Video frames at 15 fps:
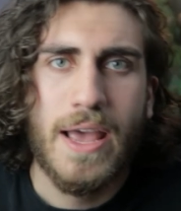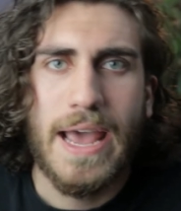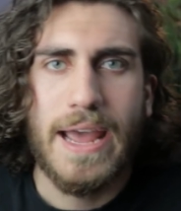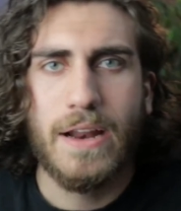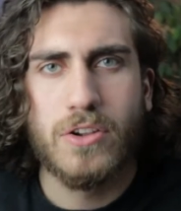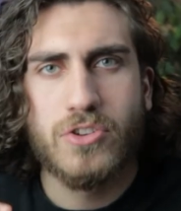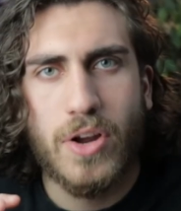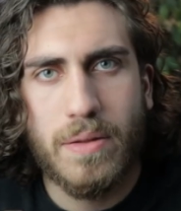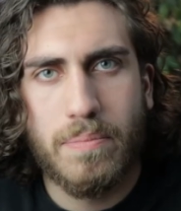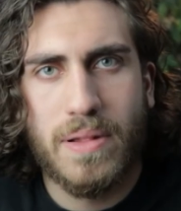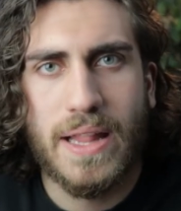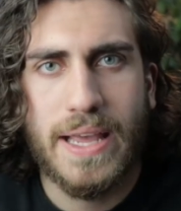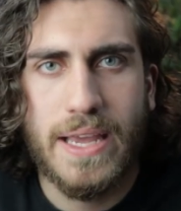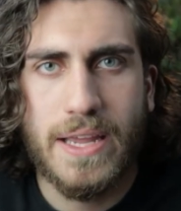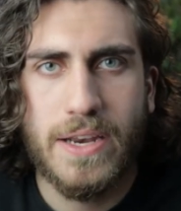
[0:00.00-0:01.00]
And it'll try to
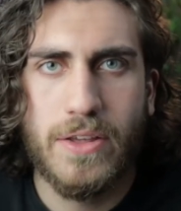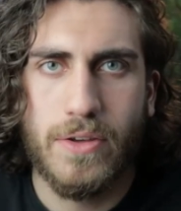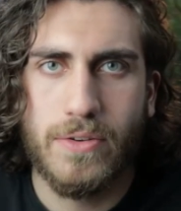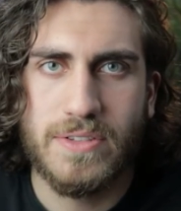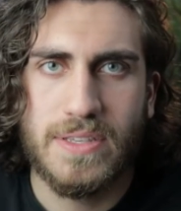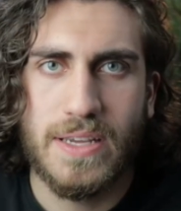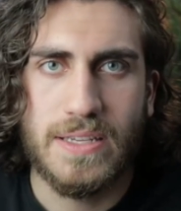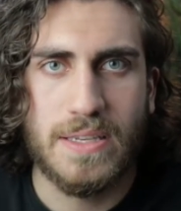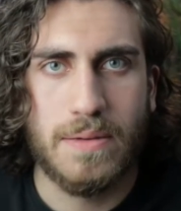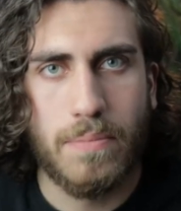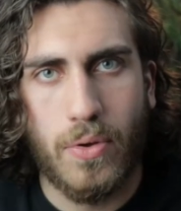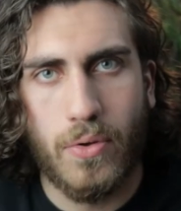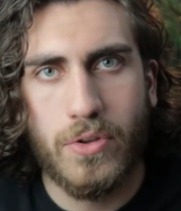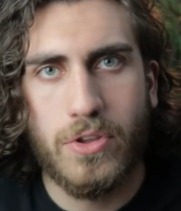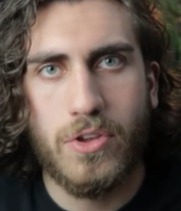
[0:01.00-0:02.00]
play into those things and
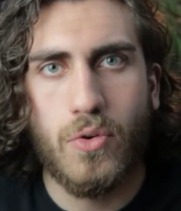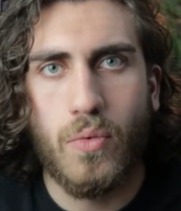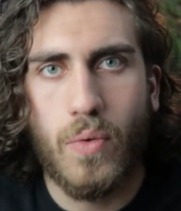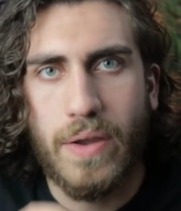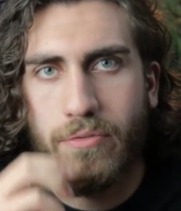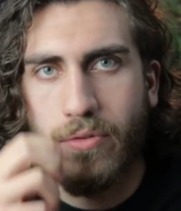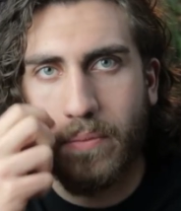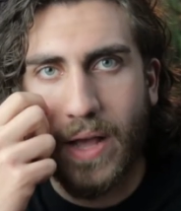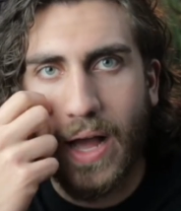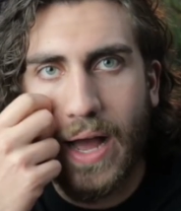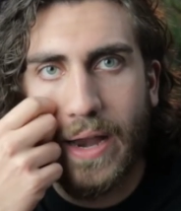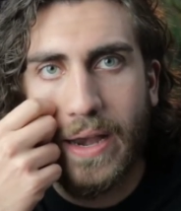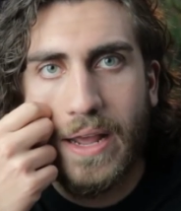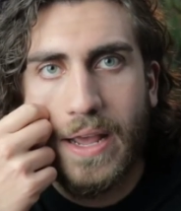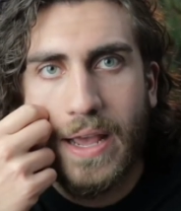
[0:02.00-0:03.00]
pull you away from God.